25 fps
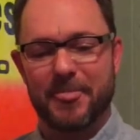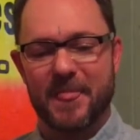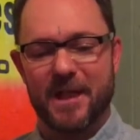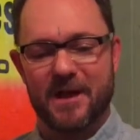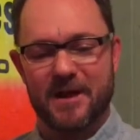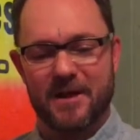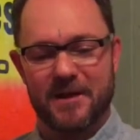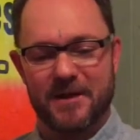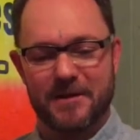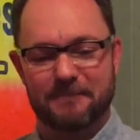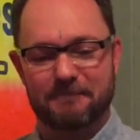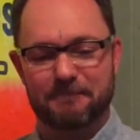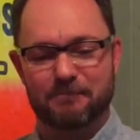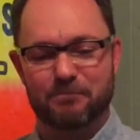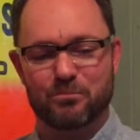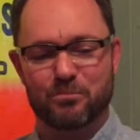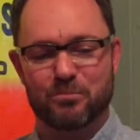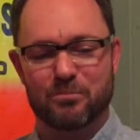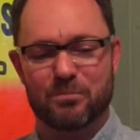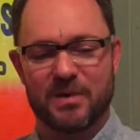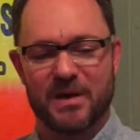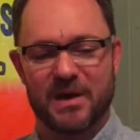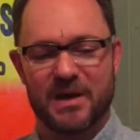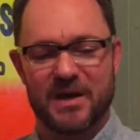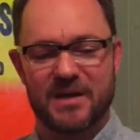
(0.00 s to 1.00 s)
Um,
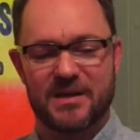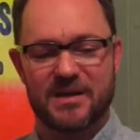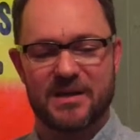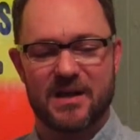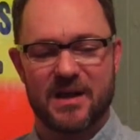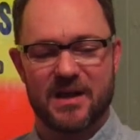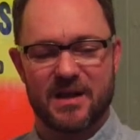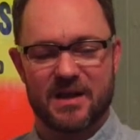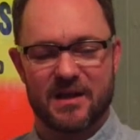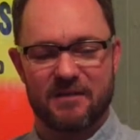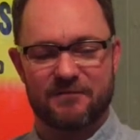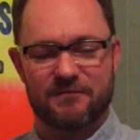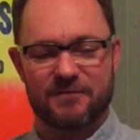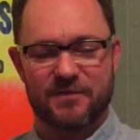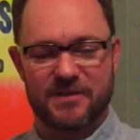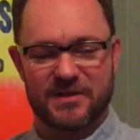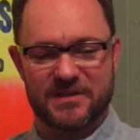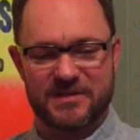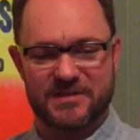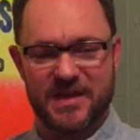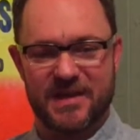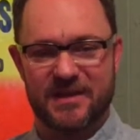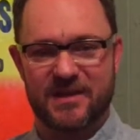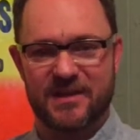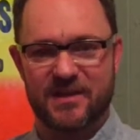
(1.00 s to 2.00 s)
but uh, for the
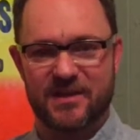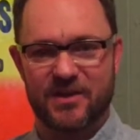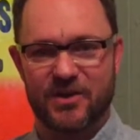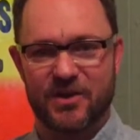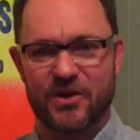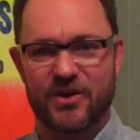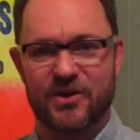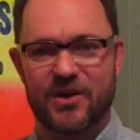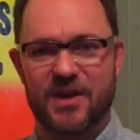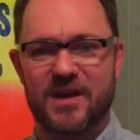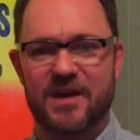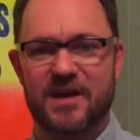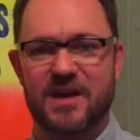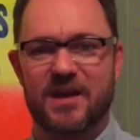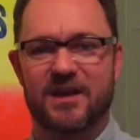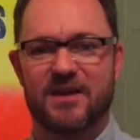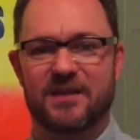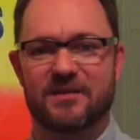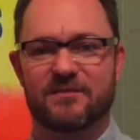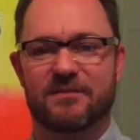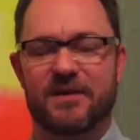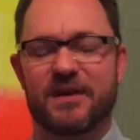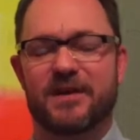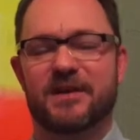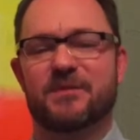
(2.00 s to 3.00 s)
second year, A A
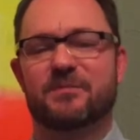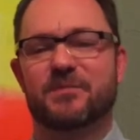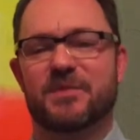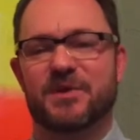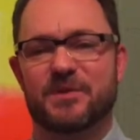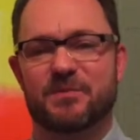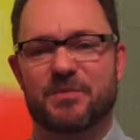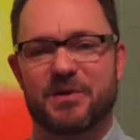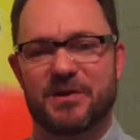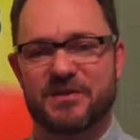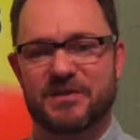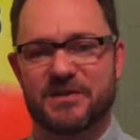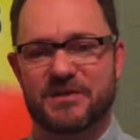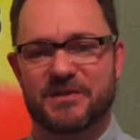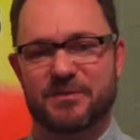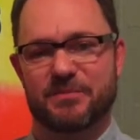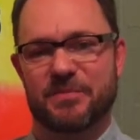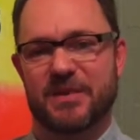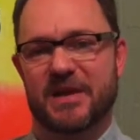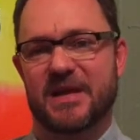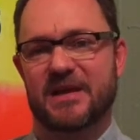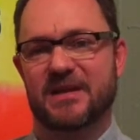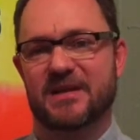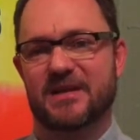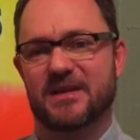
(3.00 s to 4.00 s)
invited me to
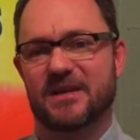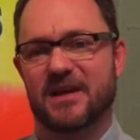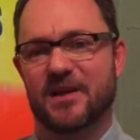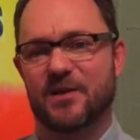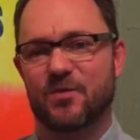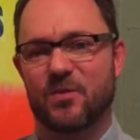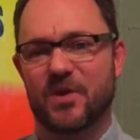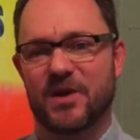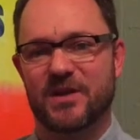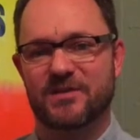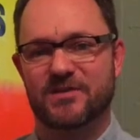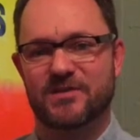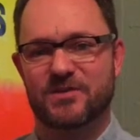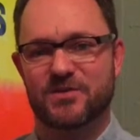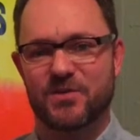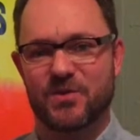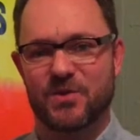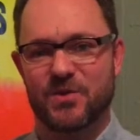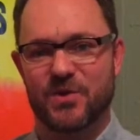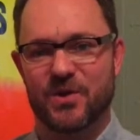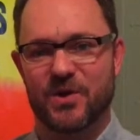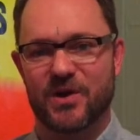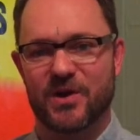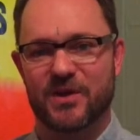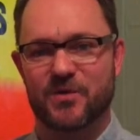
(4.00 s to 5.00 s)
participate, and I went to New
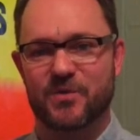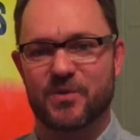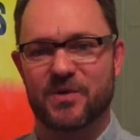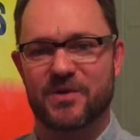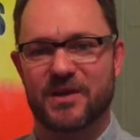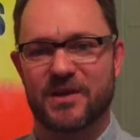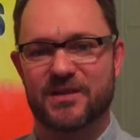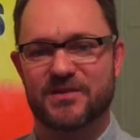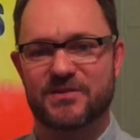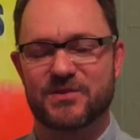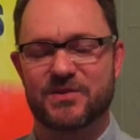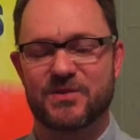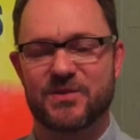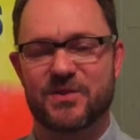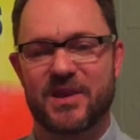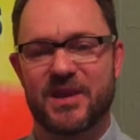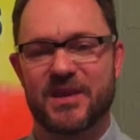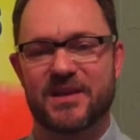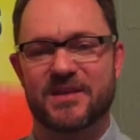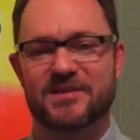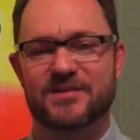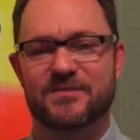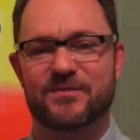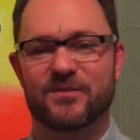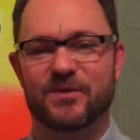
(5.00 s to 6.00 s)
York with a
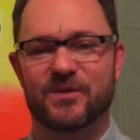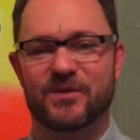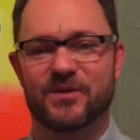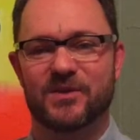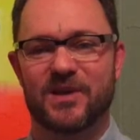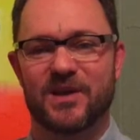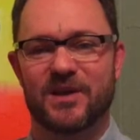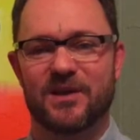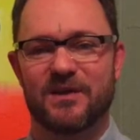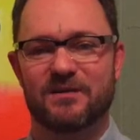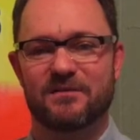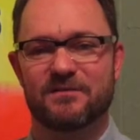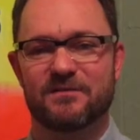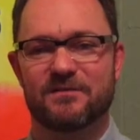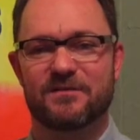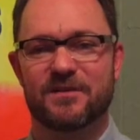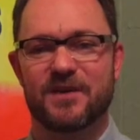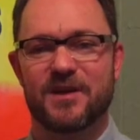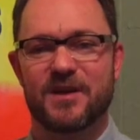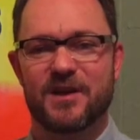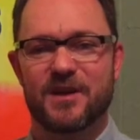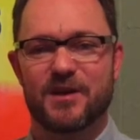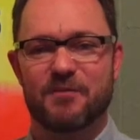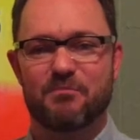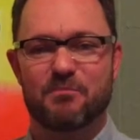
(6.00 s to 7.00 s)
suitcase full of
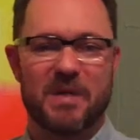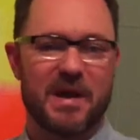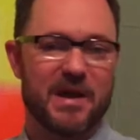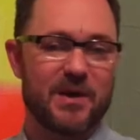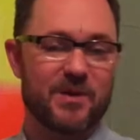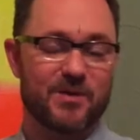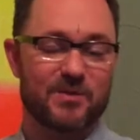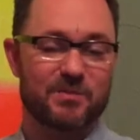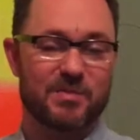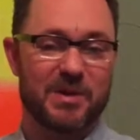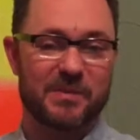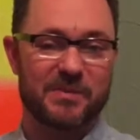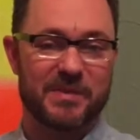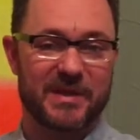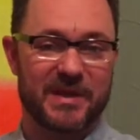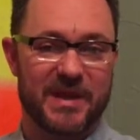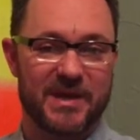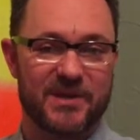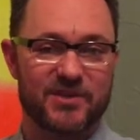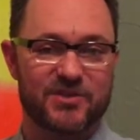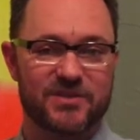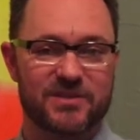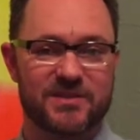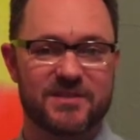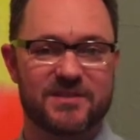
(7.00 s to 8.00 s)
my own
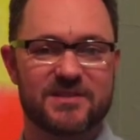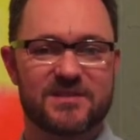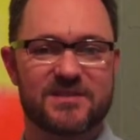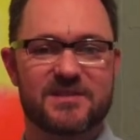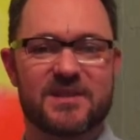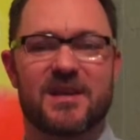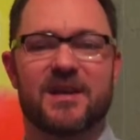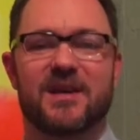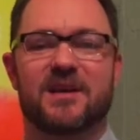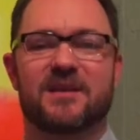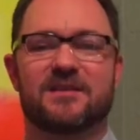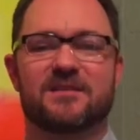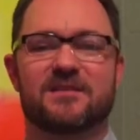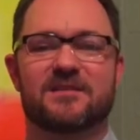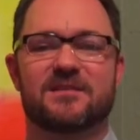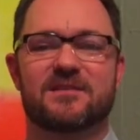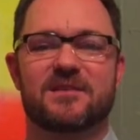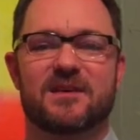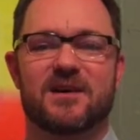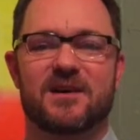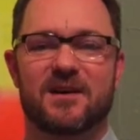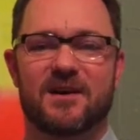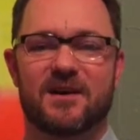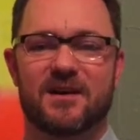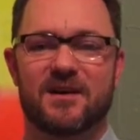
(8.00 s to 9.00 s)
publications and
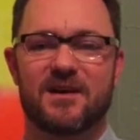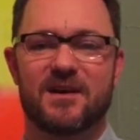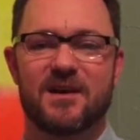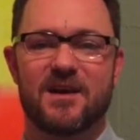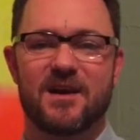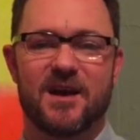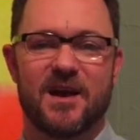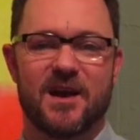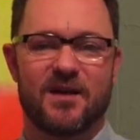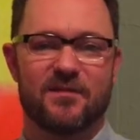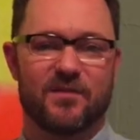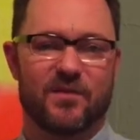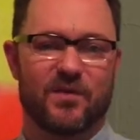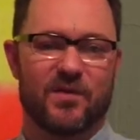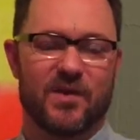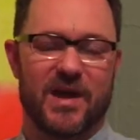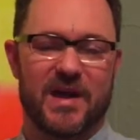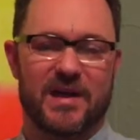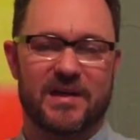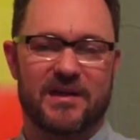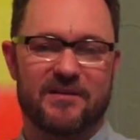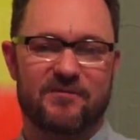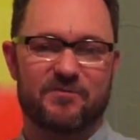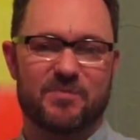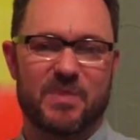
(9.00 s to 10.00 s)
uh, a
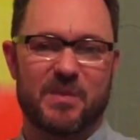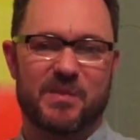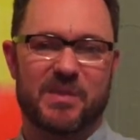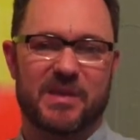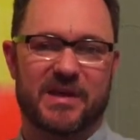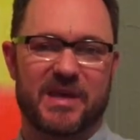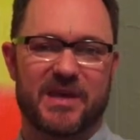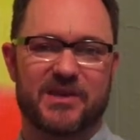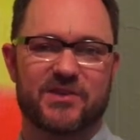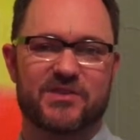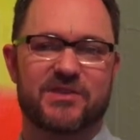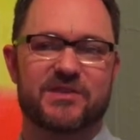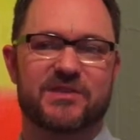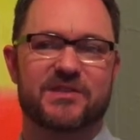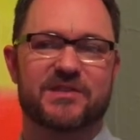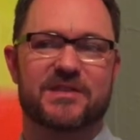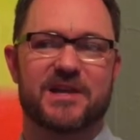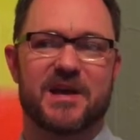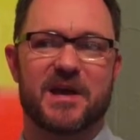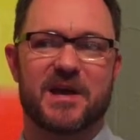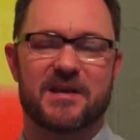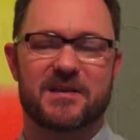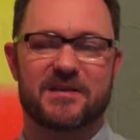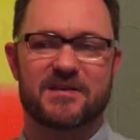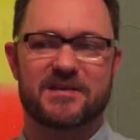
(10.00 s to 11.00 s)
variety of publications
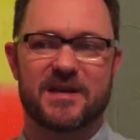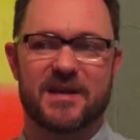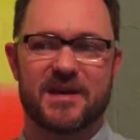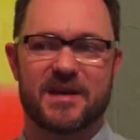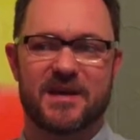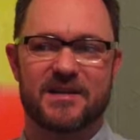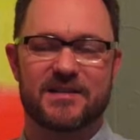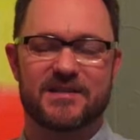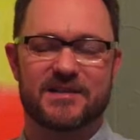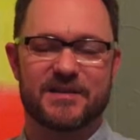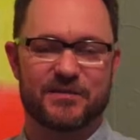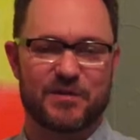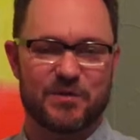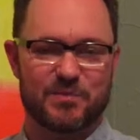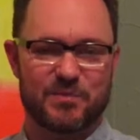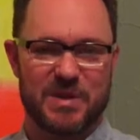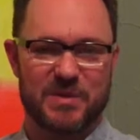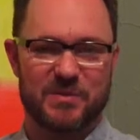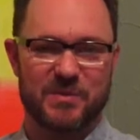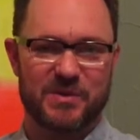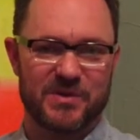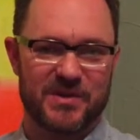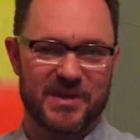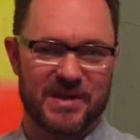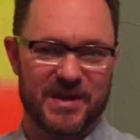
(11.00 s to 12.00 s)
that uh, different
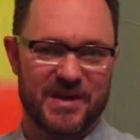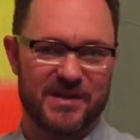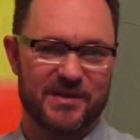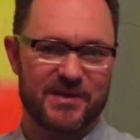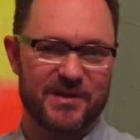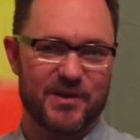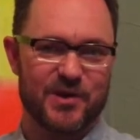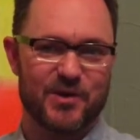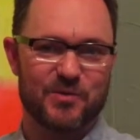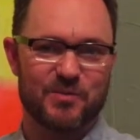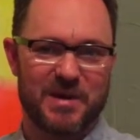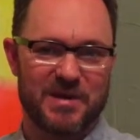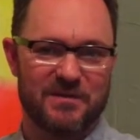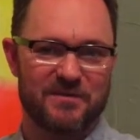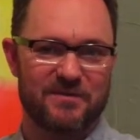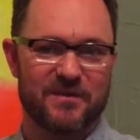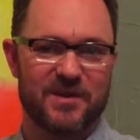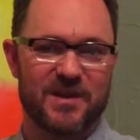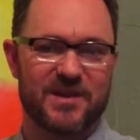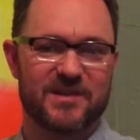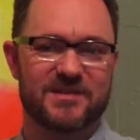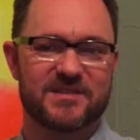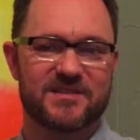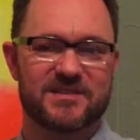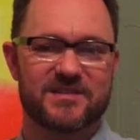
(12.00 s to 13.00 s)
people that I know, my
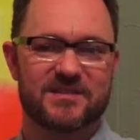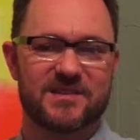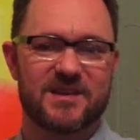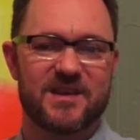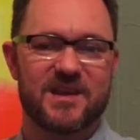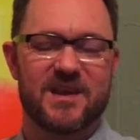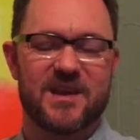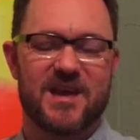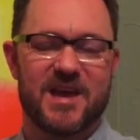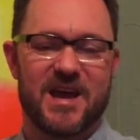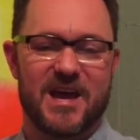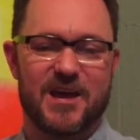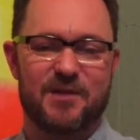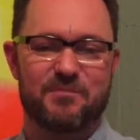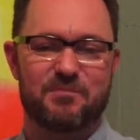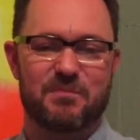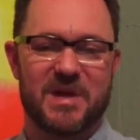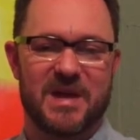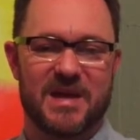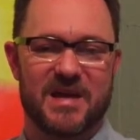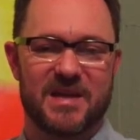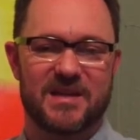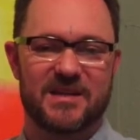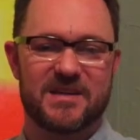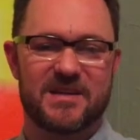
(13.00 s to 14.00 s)
friends, had
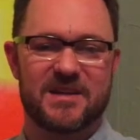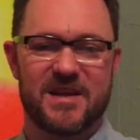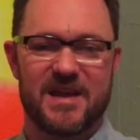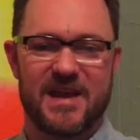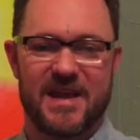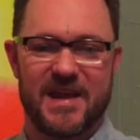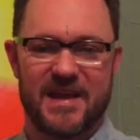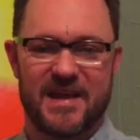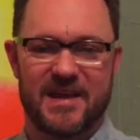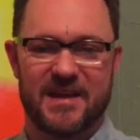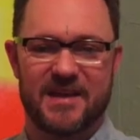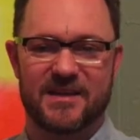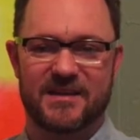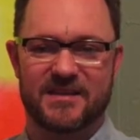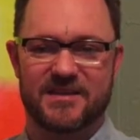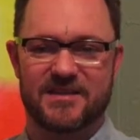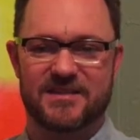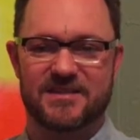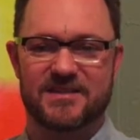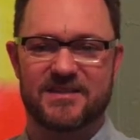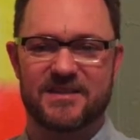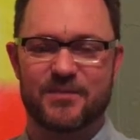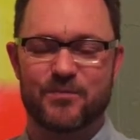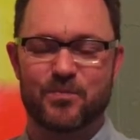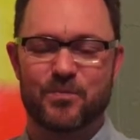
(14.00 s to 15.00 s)
made.
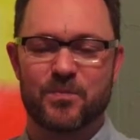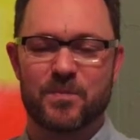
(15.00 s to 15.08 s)
And